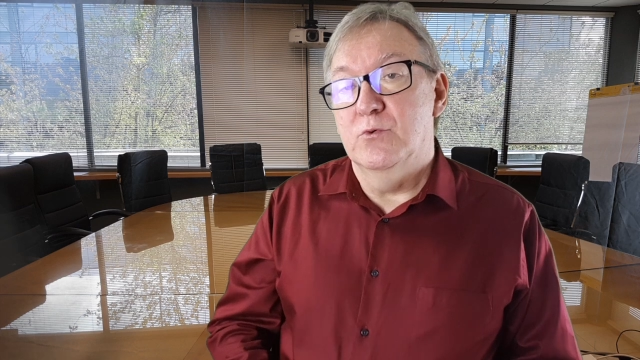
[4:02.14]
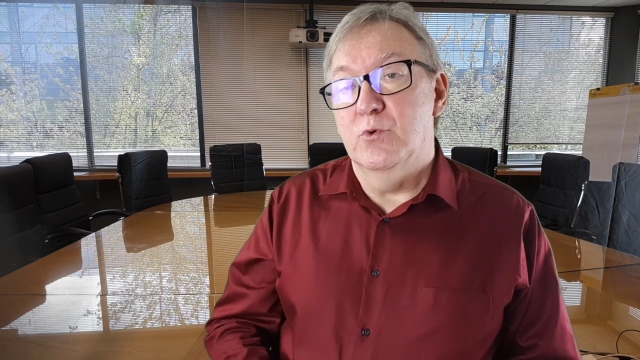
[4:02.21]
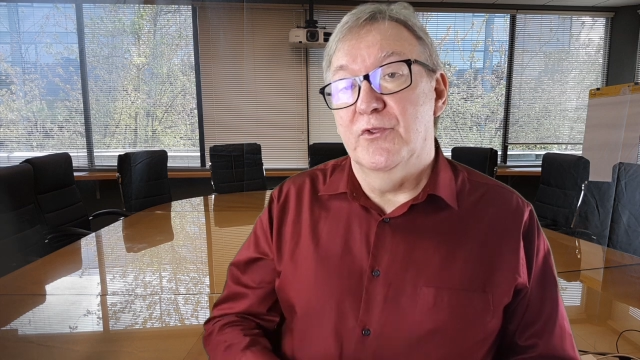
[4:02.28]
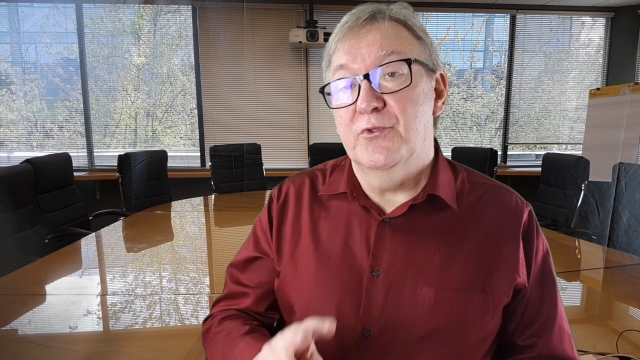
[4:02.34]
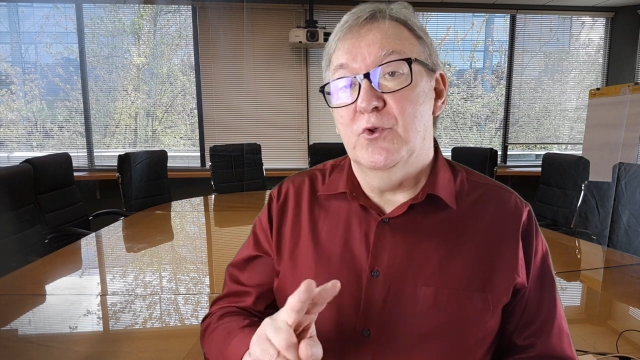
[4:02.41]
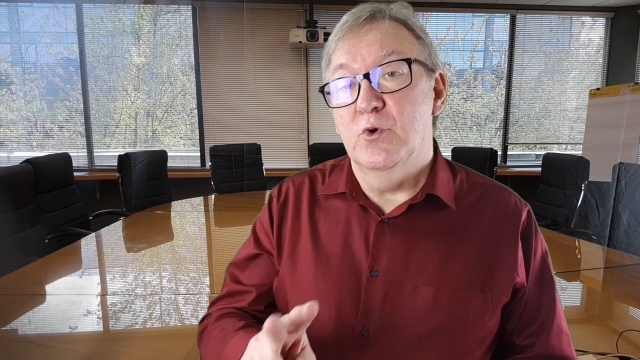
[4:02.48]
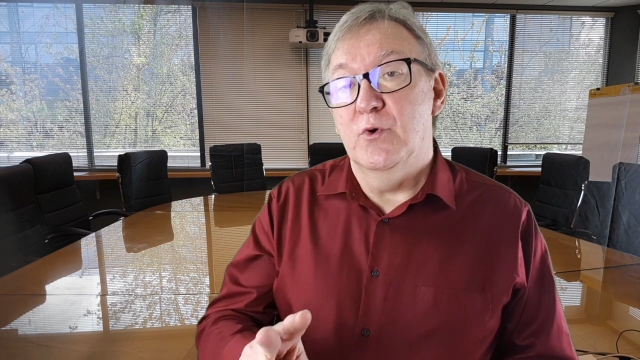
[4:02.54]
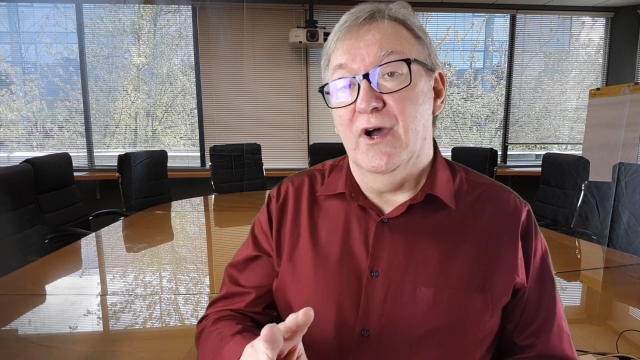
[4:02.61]

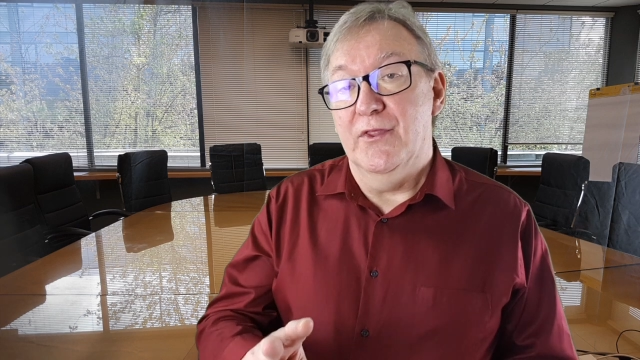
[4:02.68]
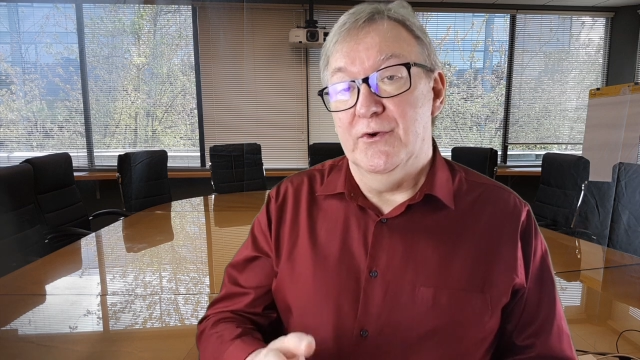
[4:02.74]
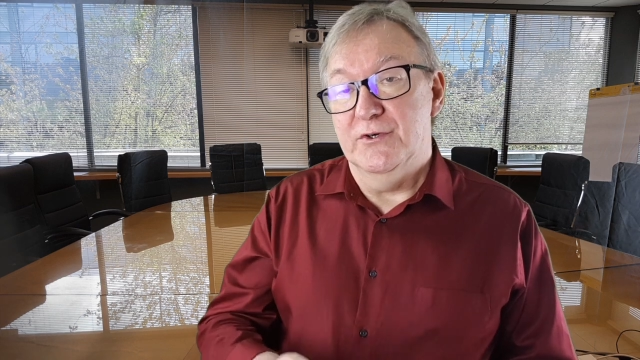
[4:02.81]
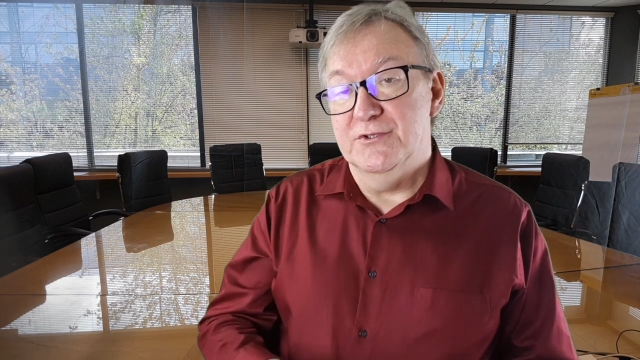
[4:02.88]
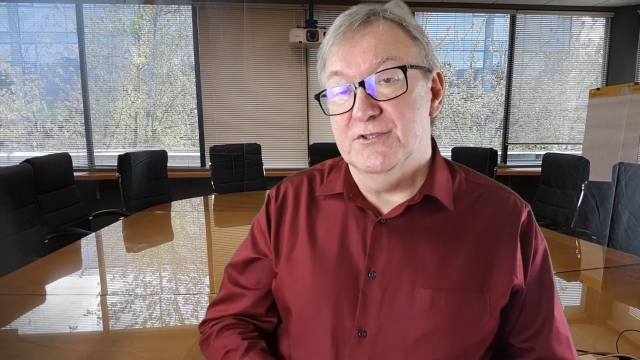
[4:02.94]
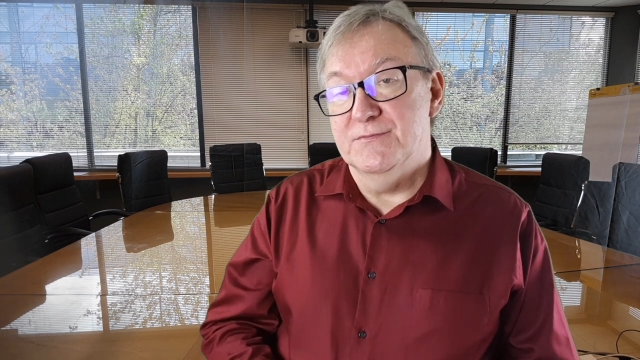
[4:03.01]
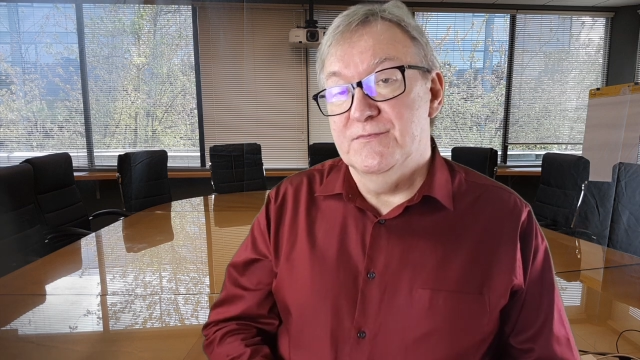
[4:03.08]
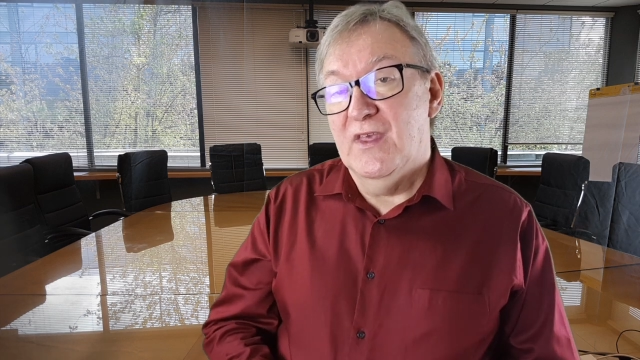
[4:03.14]
with two
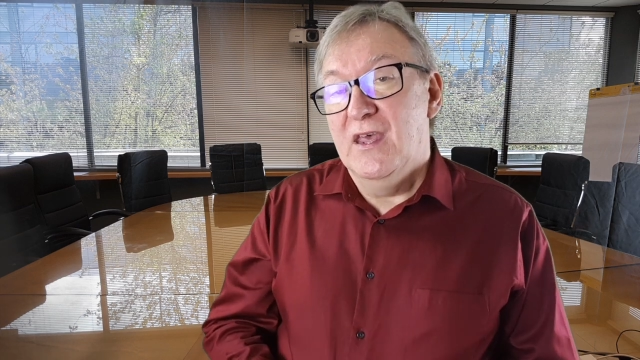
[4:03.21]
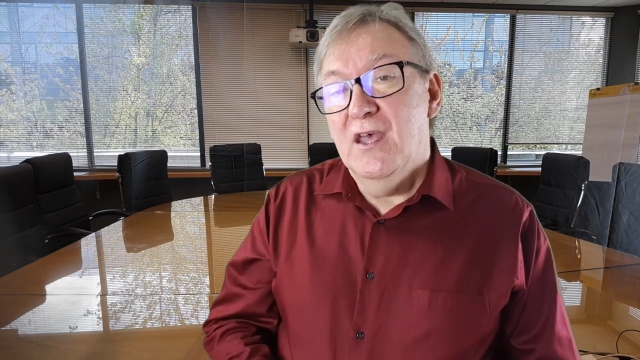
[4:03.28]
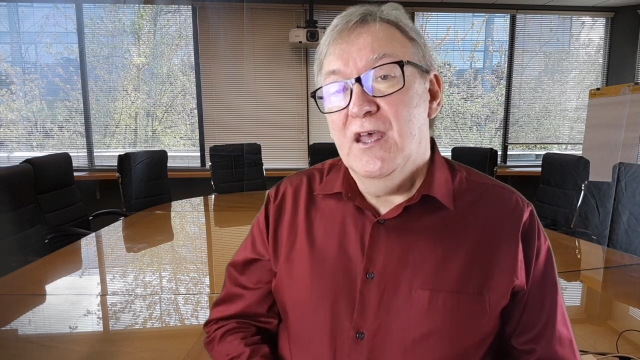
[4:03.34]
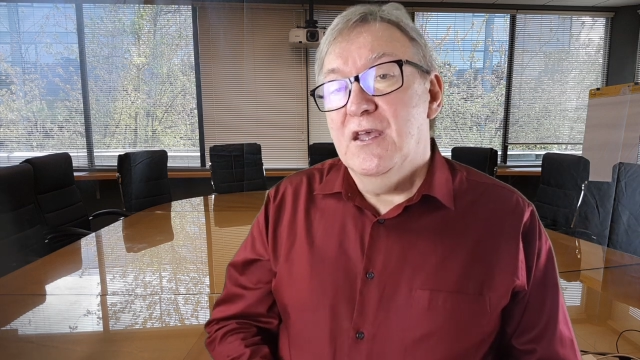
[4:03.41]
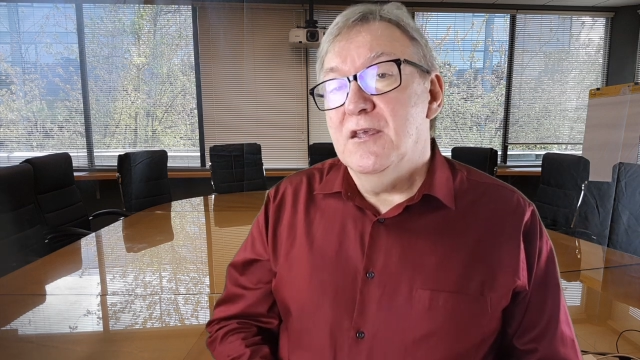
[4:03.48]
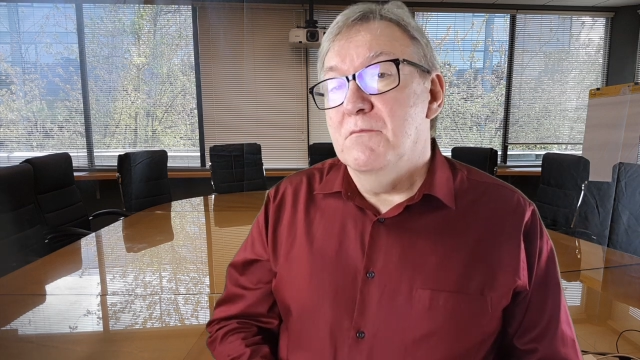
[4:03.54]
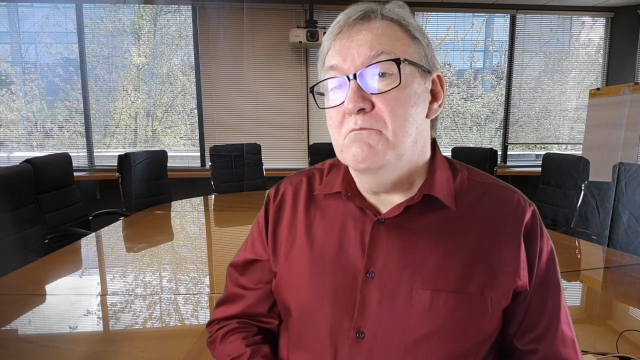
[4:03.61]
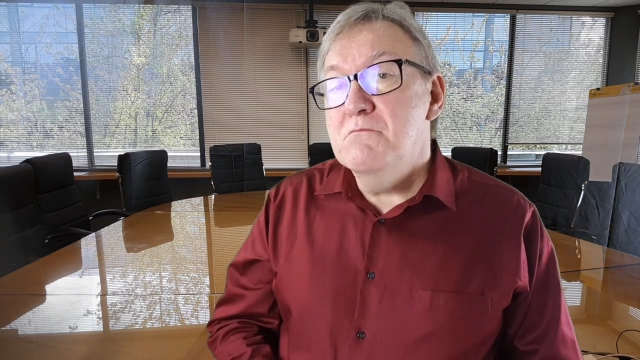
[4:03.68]
others.
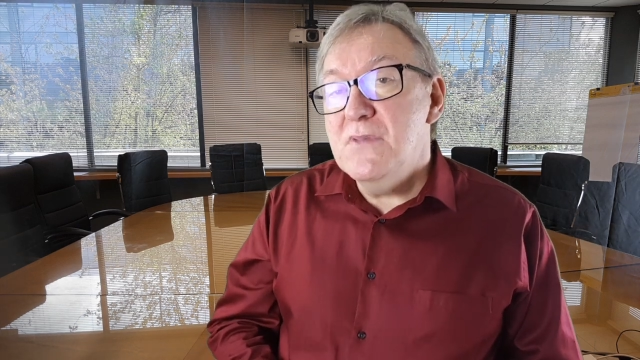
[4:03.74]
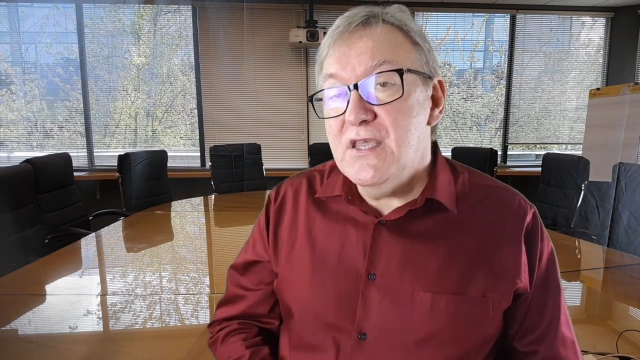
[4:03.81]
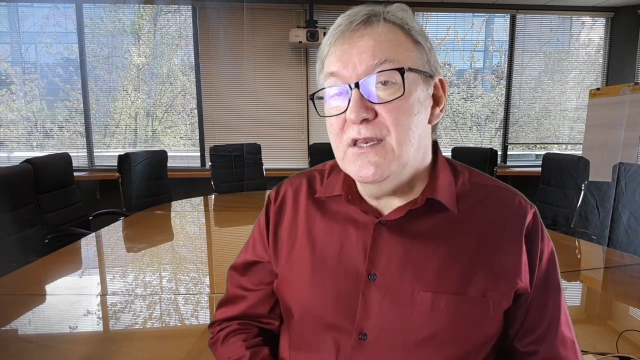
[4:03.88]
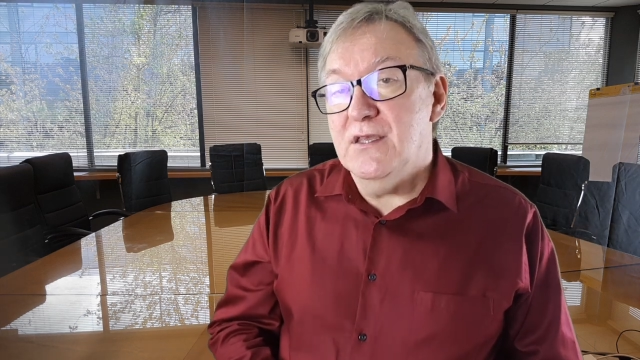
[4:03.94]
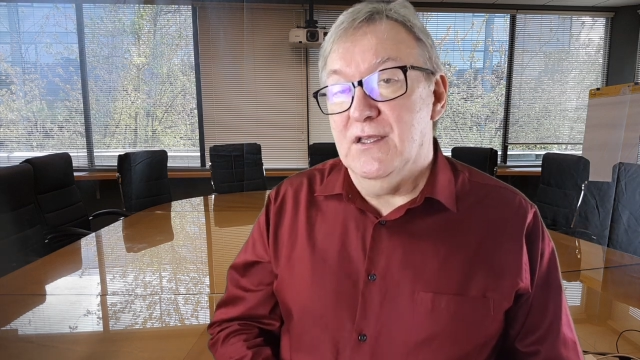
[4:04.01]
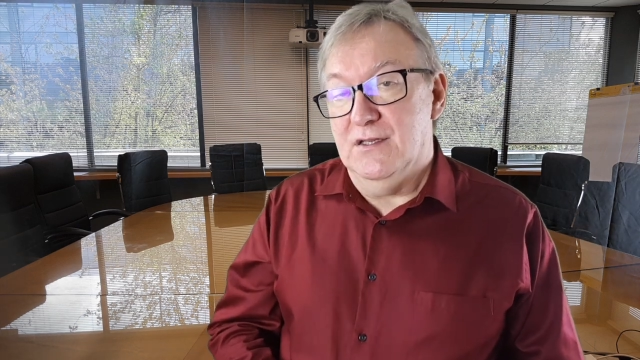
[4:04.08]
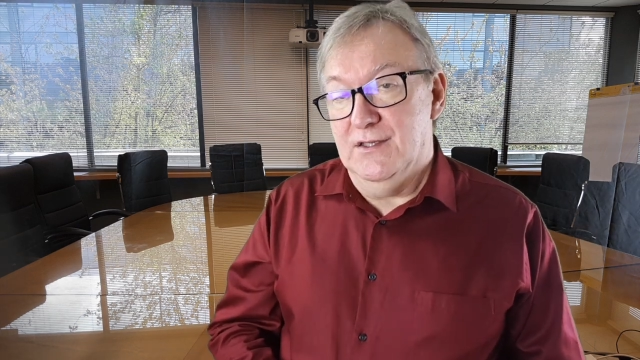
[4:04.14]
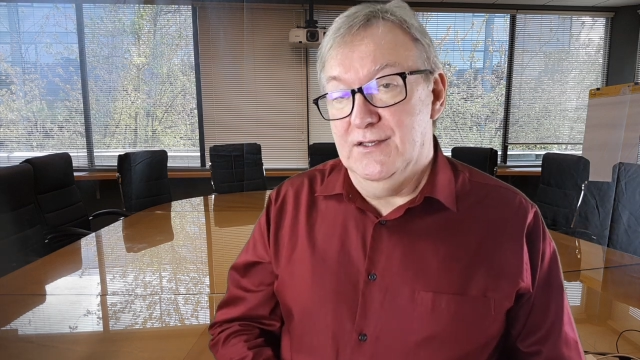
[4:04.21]

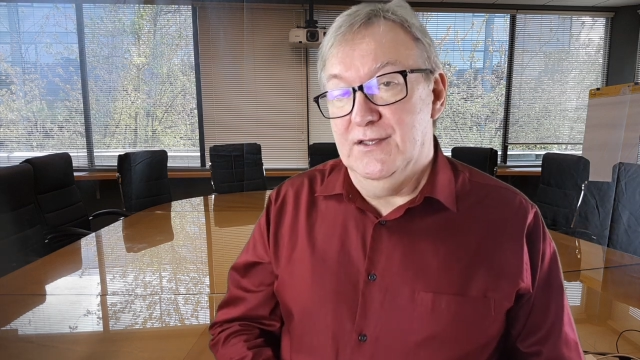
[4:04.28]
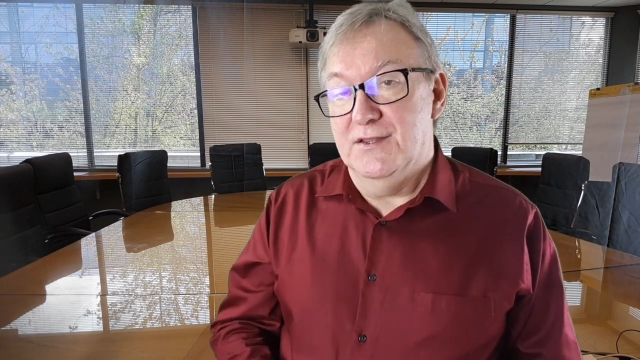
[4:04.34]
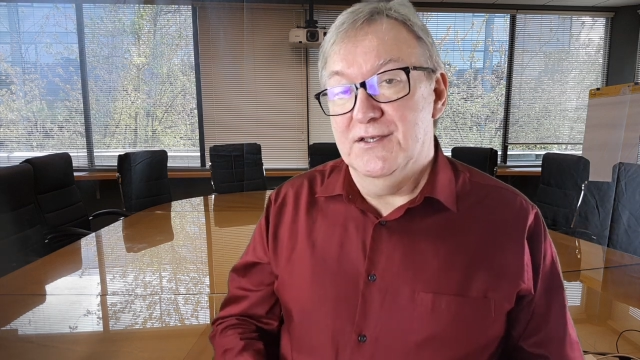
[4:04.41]
Immediately,